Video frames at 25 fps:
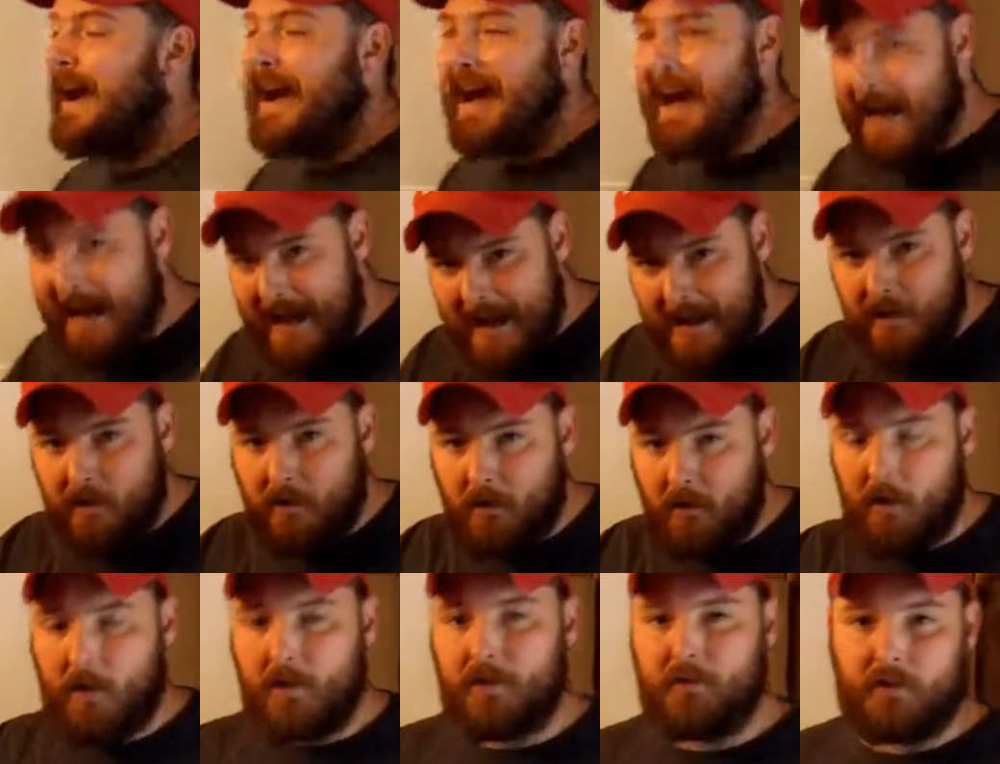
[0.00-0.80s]
worked with a
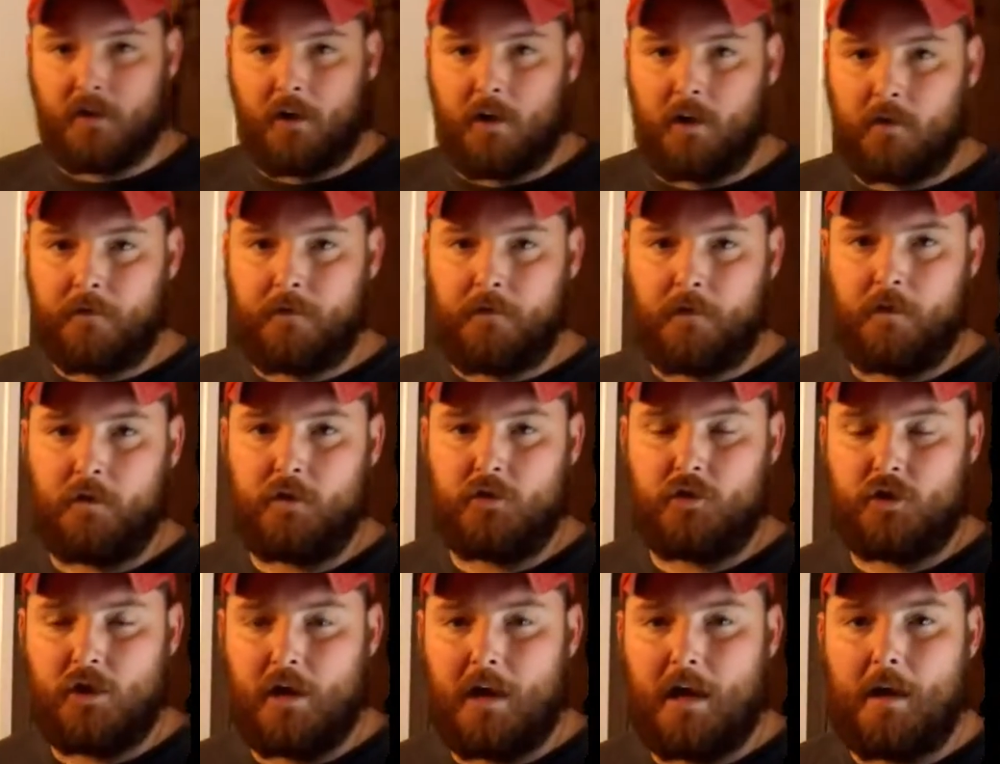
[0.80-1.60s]
computer before.
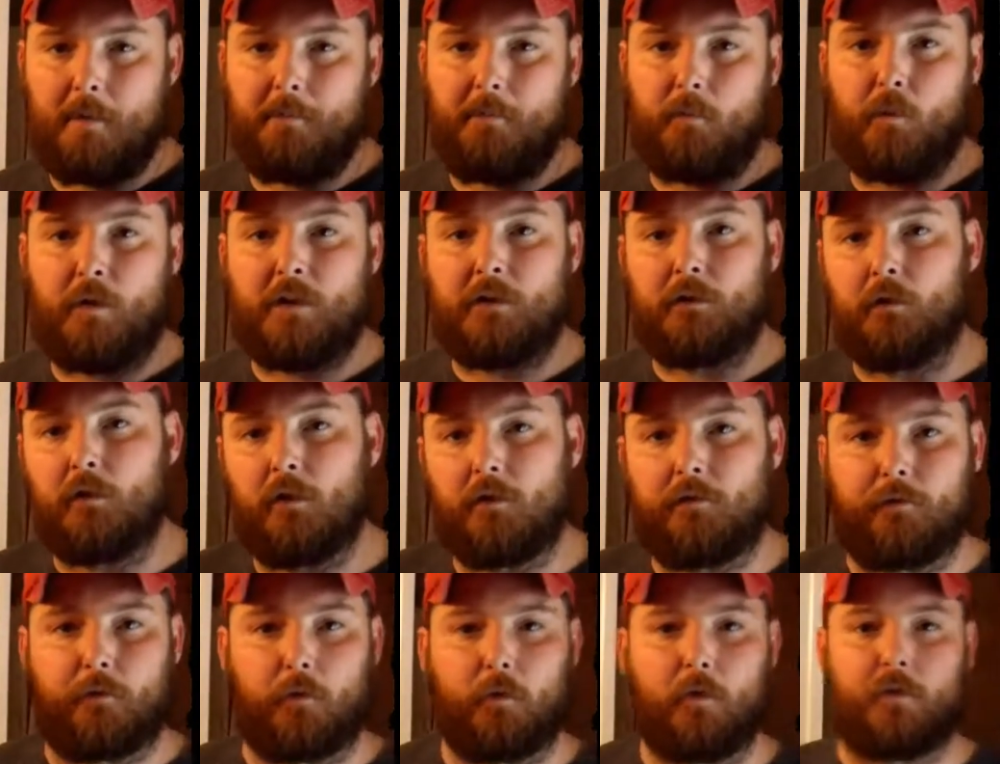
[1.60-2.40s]

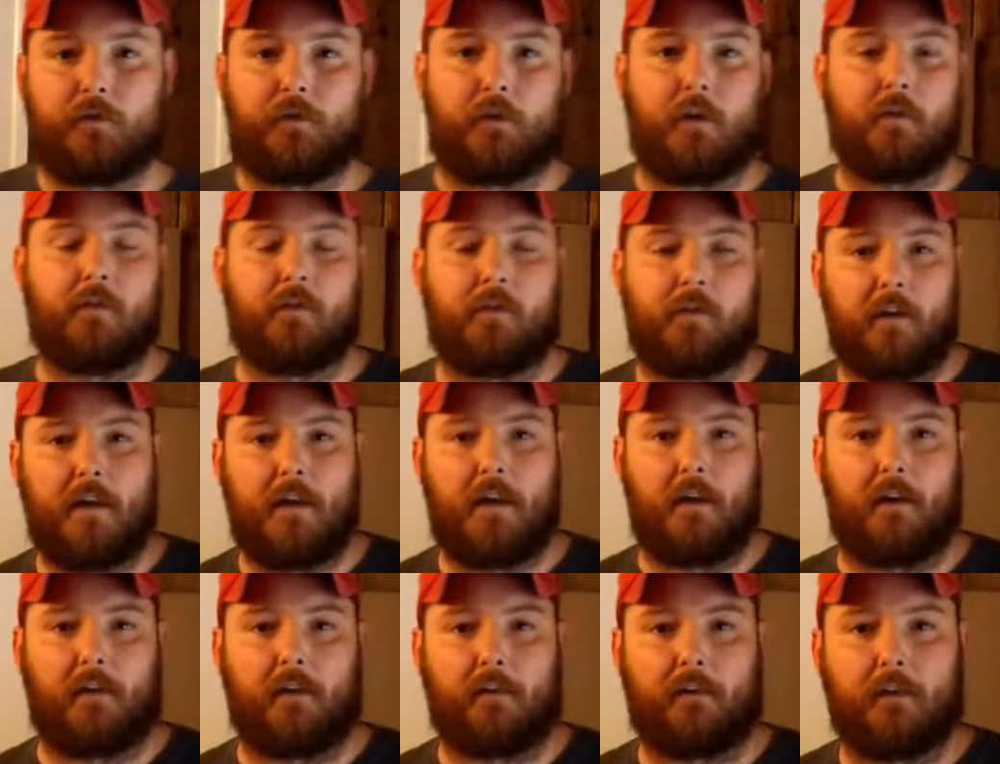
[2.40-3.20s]
So whenever we
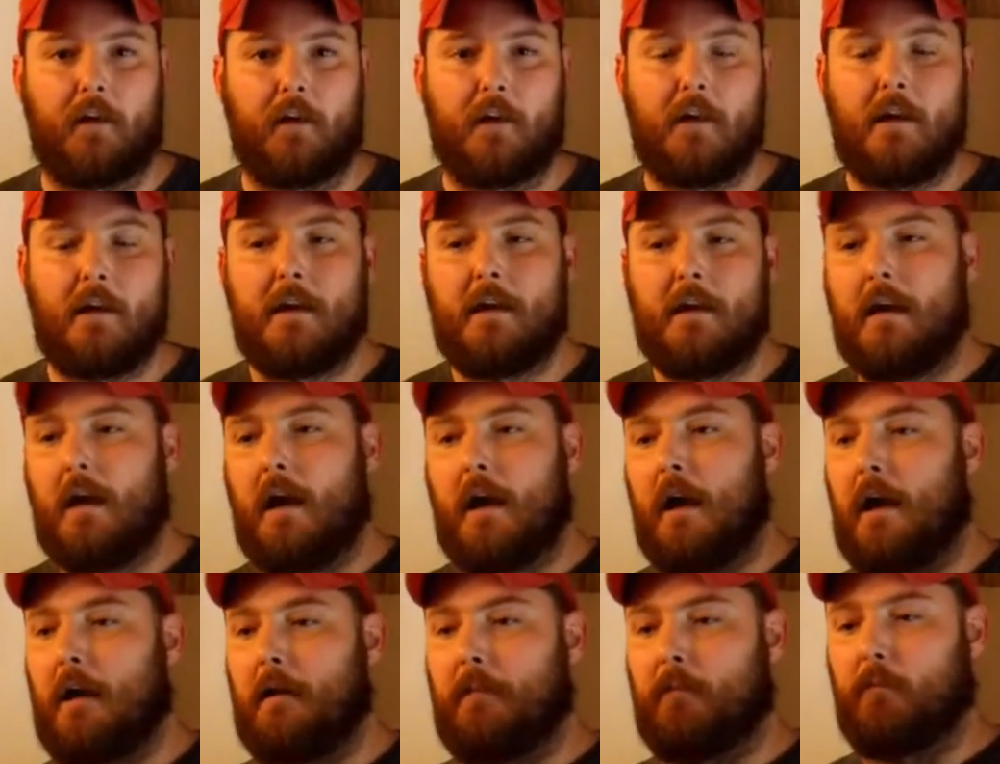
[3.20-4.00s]
hire a
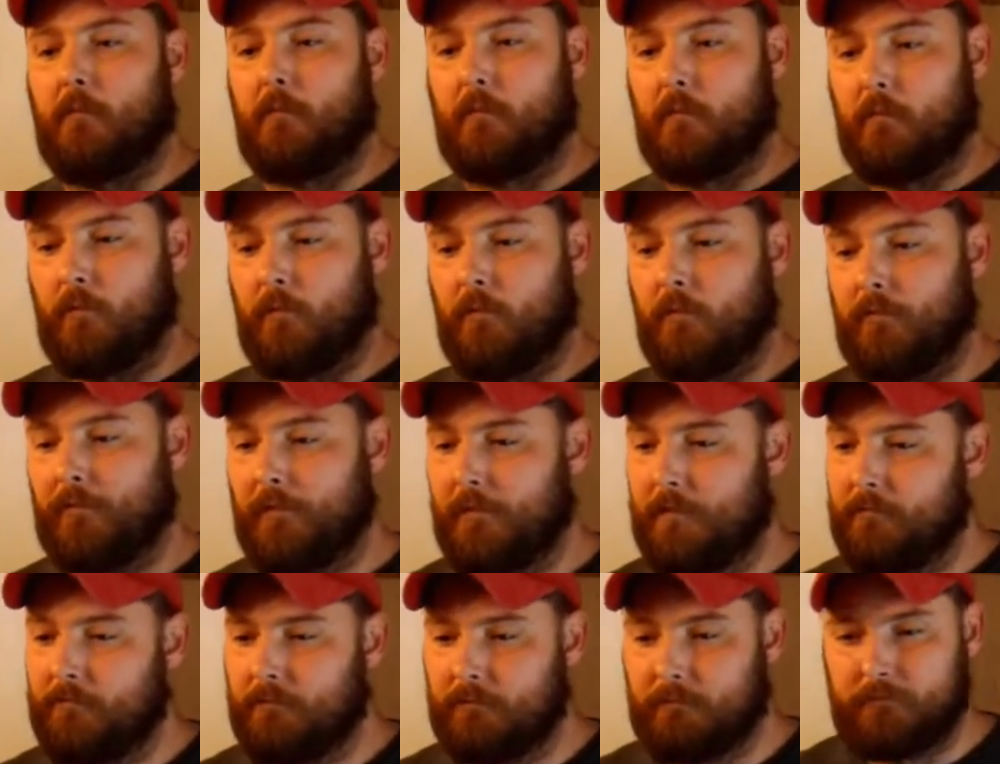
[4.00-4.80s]
dog for the
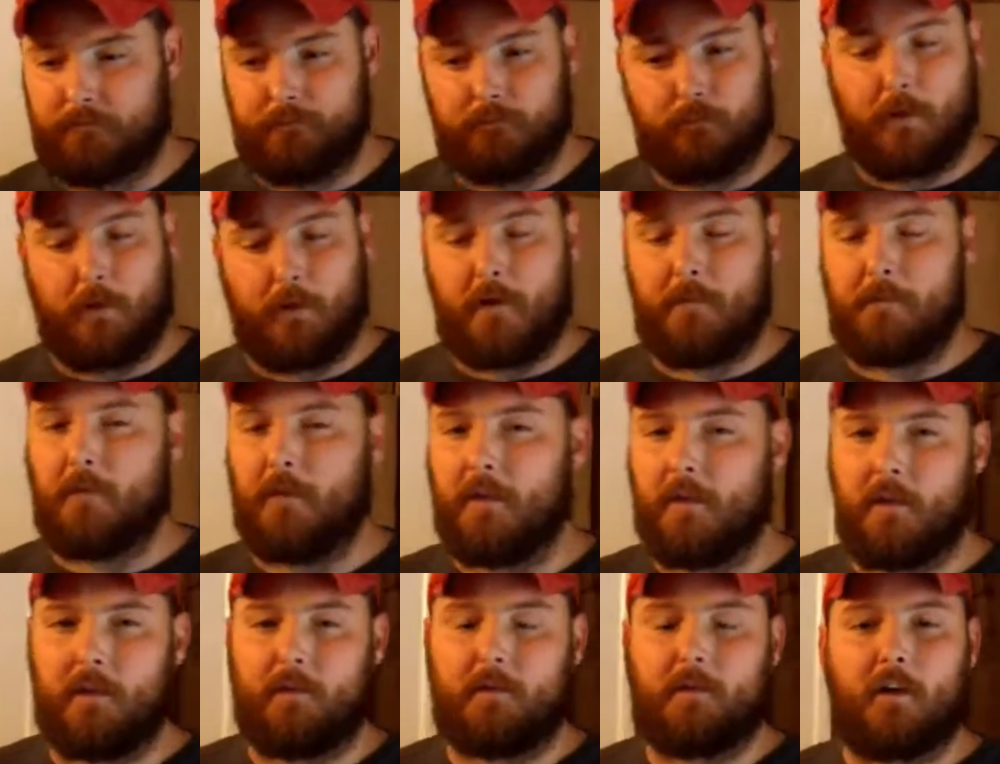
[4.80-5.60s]
job, we look
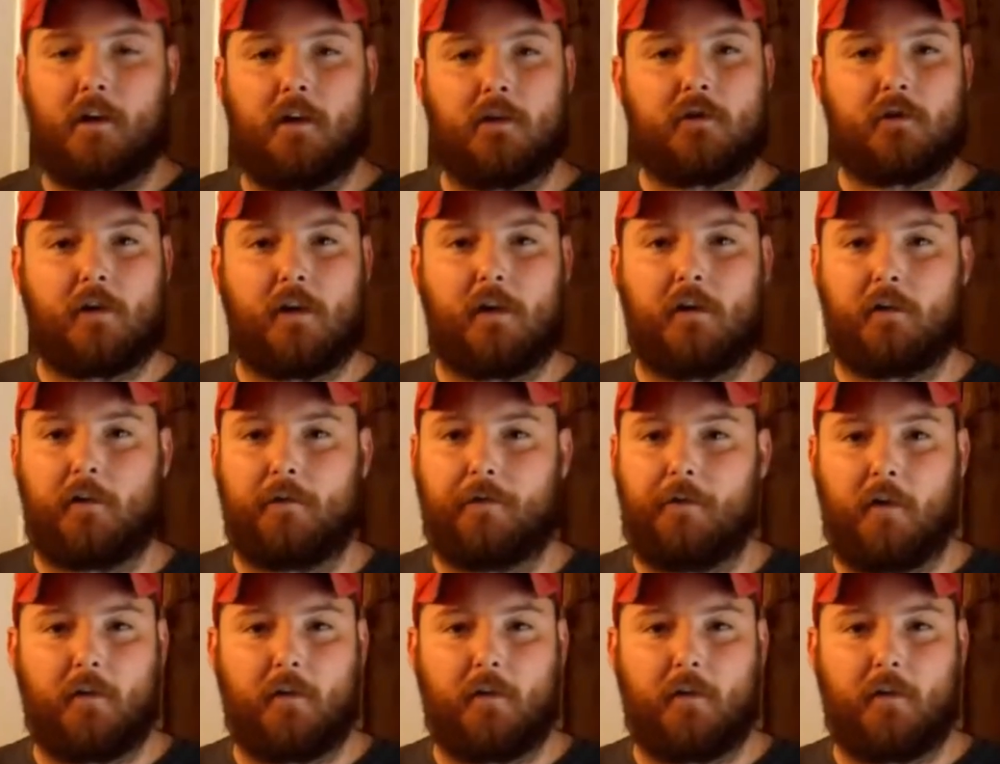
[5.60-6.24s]
for certain things.